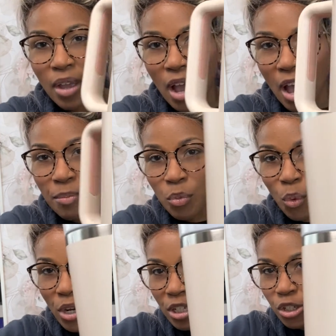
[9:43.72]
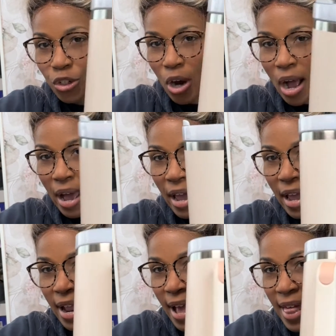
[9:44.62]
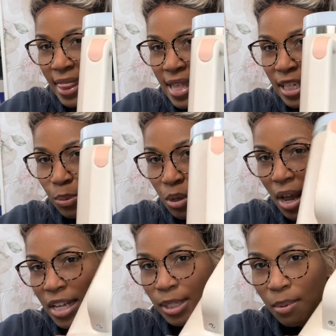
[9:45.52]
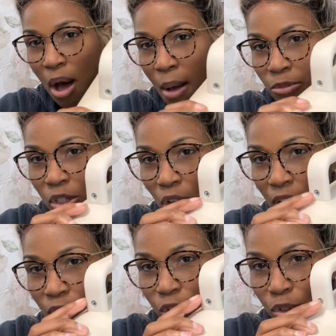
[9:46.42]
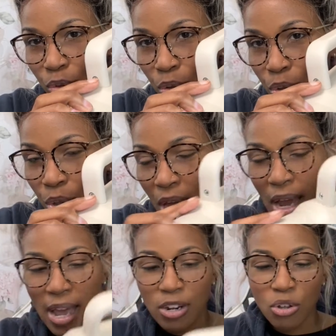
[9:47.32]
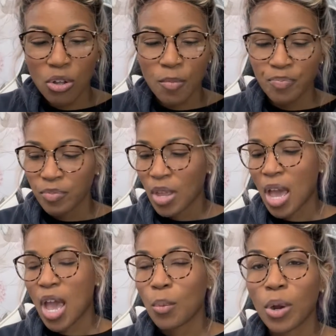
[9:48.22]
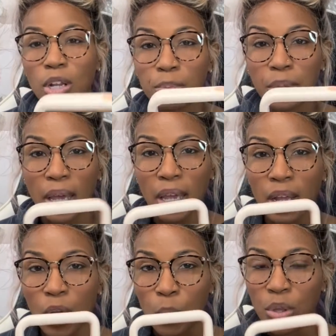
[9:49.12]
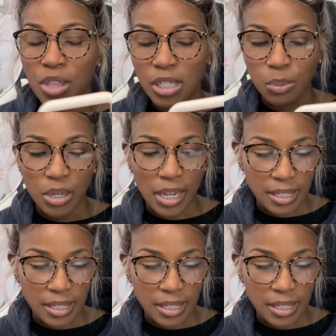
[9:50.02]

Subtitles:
I've been wanting to try this one as well. I'm just going to unscrew the handle, and we're going to play with this one next